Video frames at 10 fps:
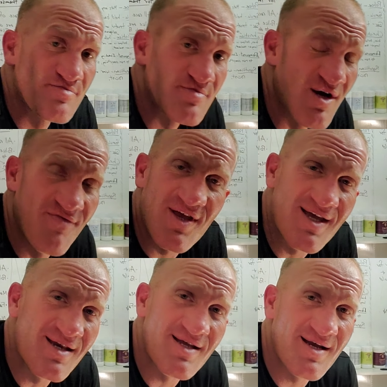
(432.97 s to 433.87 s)
of
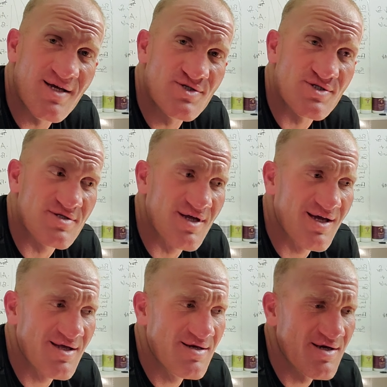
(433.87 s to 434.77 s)
any nation,
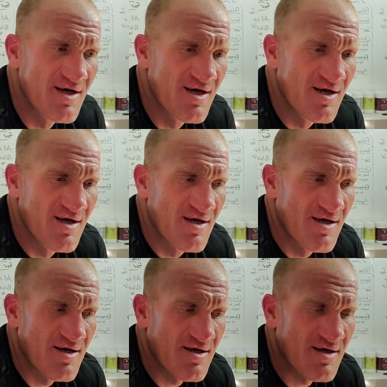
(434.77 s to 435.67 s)
and
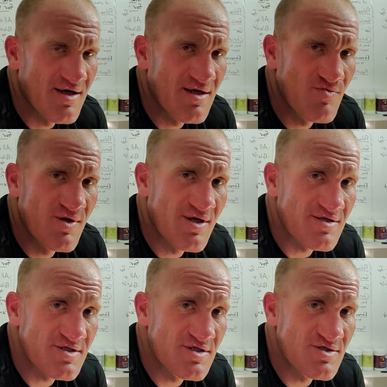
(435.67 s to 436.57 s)
anyone
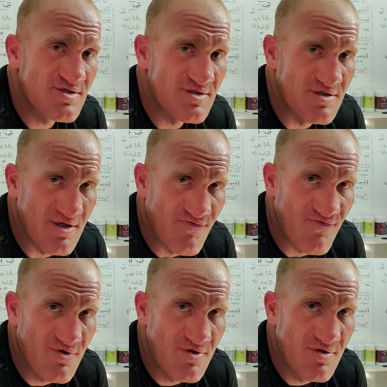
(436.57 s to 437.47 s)
that teaches
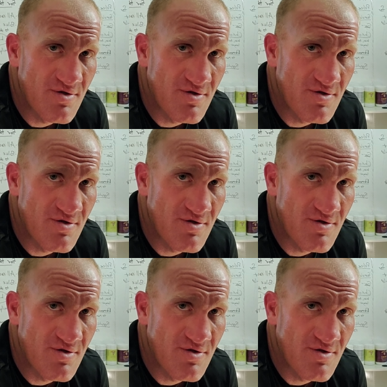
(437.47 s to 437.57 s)
different